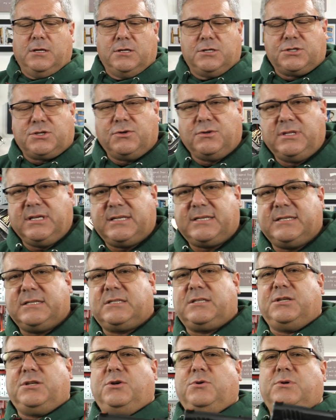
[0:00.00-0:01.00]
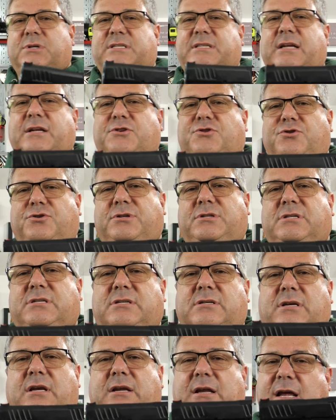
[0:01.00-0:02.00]
So this is the newest
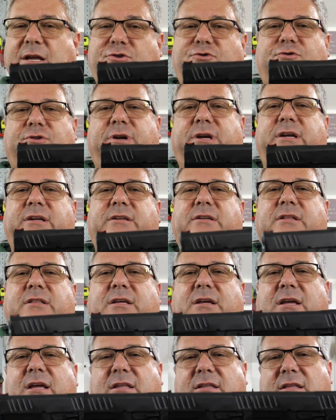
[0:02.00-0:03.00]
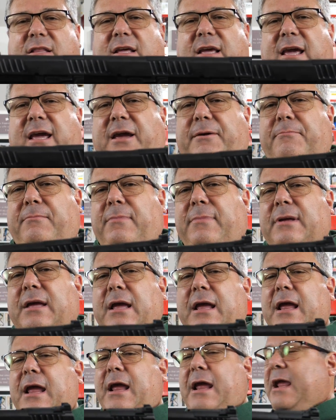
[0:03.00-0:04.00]
entry into the game,
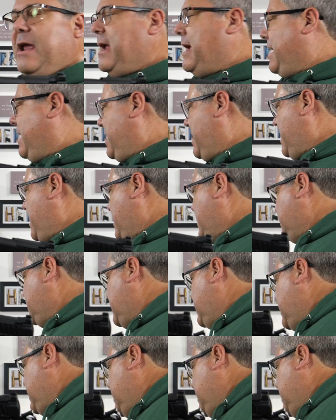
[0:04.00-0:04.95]
and